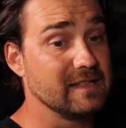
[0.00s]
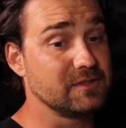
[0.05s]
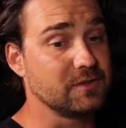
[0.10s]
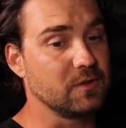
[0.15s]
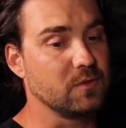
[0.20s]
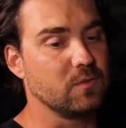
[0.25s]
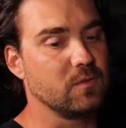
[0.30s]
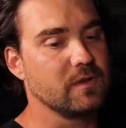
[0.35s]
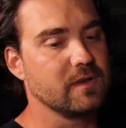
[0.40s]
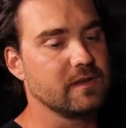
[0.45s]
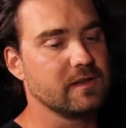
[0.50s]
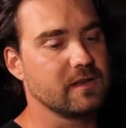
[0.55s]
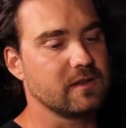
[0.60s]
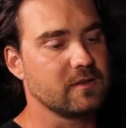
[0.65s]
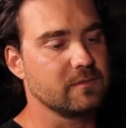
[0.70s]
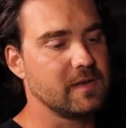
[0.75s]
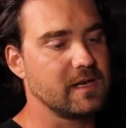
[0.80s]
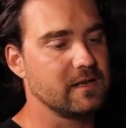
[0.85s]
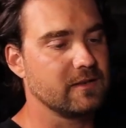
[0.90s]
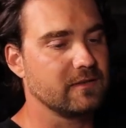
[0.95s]
So one of the
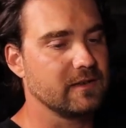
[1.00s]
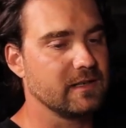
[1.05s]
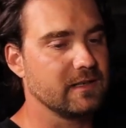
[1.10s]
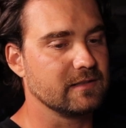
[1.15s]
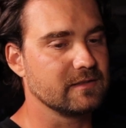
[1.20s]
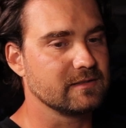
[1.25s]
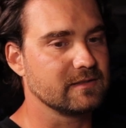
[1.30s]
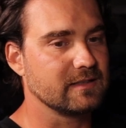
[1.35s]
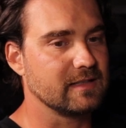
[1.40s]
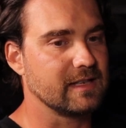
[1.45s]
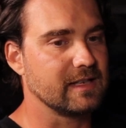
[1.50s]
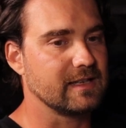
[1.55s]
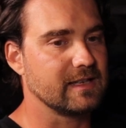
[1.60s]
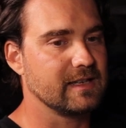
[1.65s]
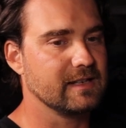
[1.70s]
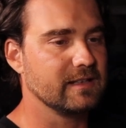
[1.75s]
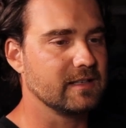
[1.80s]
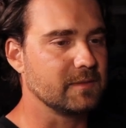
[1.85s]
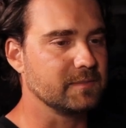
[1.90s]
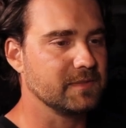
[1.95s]
other moderators
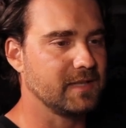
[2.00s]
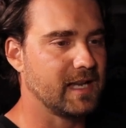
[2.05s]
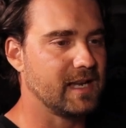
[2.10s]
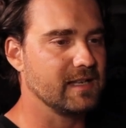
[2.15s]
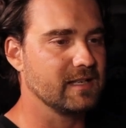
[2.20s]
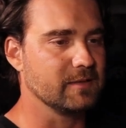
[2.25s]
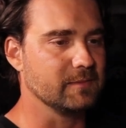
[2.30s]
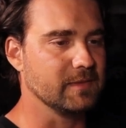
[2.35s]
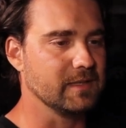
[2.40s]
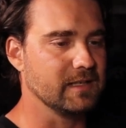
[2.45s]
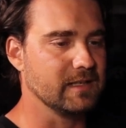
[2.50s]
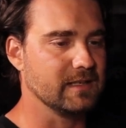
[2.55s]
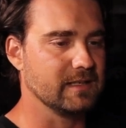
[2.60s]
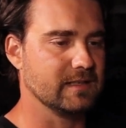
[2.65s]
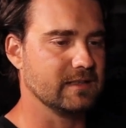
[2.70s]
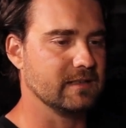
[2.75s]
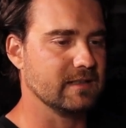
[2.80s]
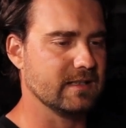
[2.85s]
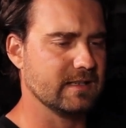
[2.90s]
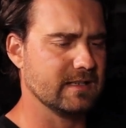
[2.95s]
ended up tagging me,
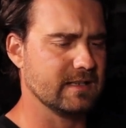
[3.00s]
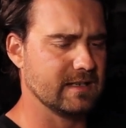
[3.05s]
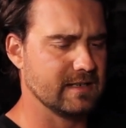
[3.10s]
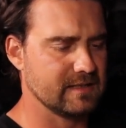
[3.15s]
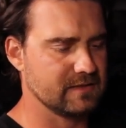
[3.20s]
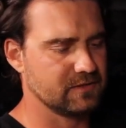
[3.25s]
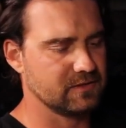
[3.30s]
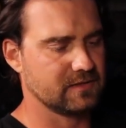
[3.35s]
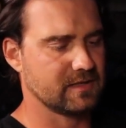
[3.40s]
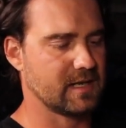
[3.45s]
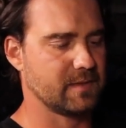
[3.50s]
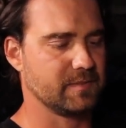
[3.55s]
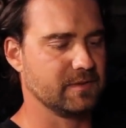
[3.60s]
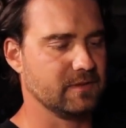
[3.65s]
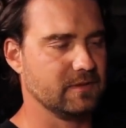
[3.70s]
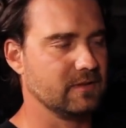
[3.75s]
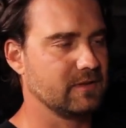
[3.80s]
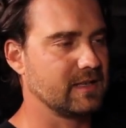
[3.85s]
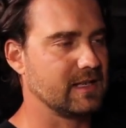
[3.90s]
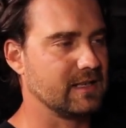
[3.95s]
and I just
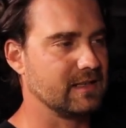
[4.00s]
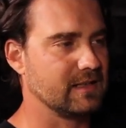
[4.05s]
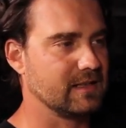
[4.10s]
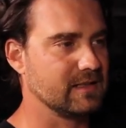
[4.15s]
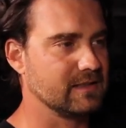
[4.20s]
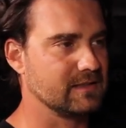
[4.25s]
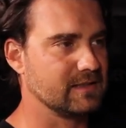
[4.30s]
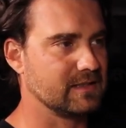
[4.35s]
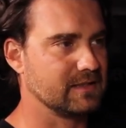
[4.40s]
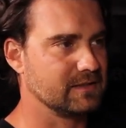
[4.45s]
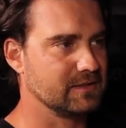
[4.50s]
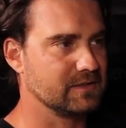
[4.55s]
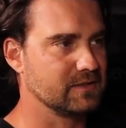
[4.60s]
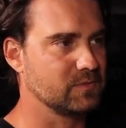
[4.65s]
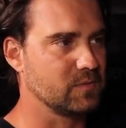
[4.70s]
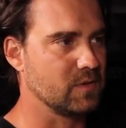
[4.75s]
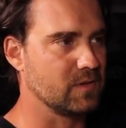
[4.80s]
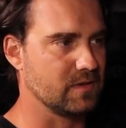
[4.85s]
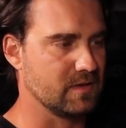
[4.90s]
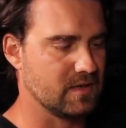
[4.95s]
happened to look at it because I had
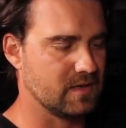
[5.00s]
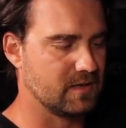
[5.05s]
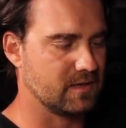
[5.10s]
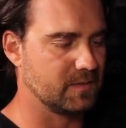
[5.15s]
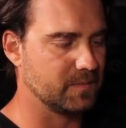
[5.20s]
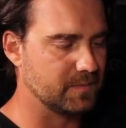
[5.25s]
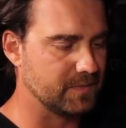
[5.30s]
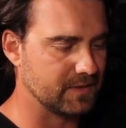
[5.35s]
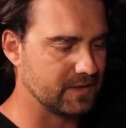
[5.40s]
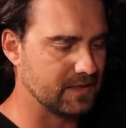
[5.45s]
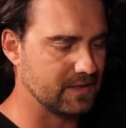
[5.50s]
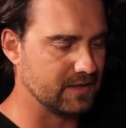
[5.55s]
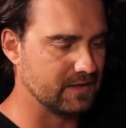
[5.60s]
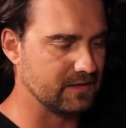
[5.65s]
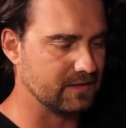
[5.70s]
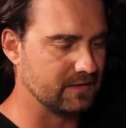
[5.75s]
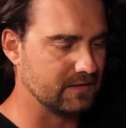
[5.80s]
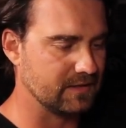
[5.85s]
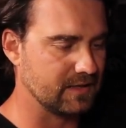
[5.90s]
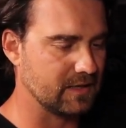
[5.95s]
just woken up,
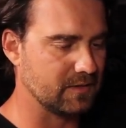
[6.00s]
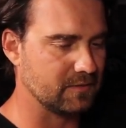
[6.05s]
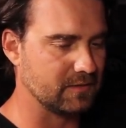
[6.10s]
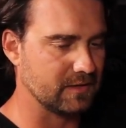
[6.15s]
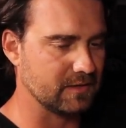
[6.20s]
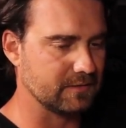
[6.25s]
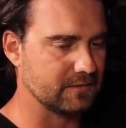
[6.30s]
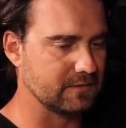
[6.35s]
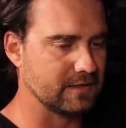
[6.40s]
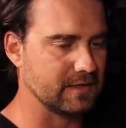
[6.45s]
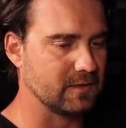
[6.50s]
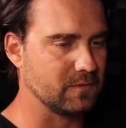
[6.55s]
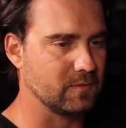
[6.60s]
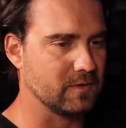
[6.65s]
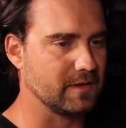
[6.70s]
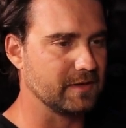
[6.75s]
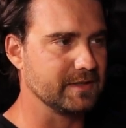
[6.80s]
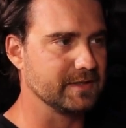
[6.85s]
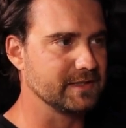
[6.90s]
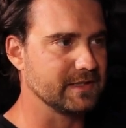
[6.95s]
and they were like,
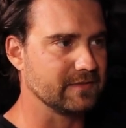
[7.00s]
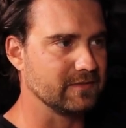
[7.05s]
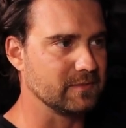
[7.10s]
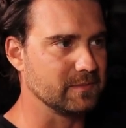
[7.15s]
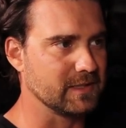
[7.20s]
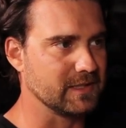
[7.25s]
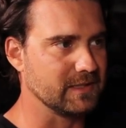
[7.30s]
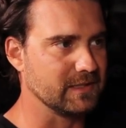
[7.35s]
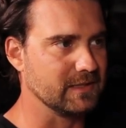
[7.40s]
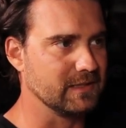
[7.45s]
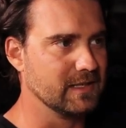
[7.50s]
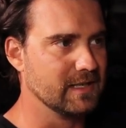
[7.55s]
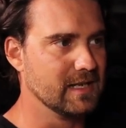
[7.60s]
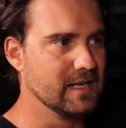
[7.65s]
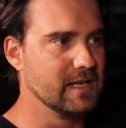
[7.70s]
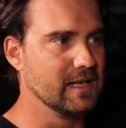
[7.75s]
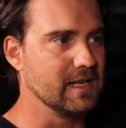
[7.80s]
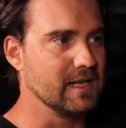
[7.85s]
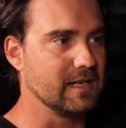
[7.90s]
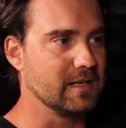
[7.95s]
"Where is everybody?"
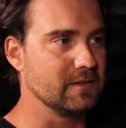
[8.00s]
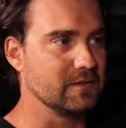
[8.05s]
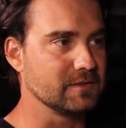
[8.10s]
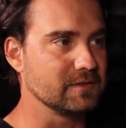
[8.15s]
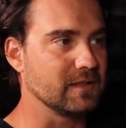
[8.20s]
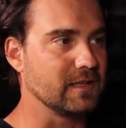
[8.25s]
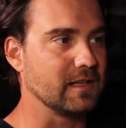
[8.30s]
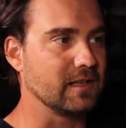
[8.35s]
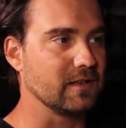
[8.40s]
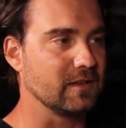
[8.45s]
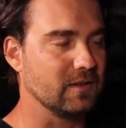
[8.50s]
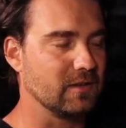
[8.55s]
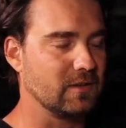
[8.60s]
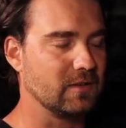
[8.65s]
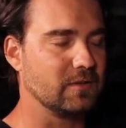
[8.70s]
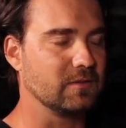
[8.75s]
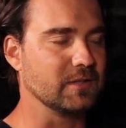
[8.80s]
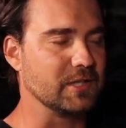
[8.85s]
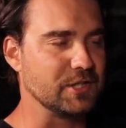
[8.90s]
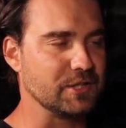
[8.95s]
And I was like,
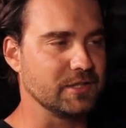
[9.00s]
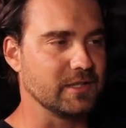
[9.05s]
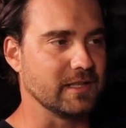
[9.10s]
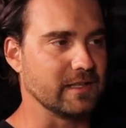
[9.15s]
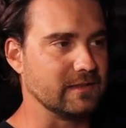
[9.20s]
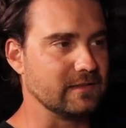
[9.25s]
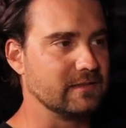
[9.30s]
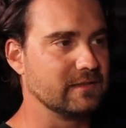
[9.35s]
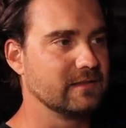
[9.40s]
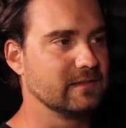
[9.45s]
"Holy shit!"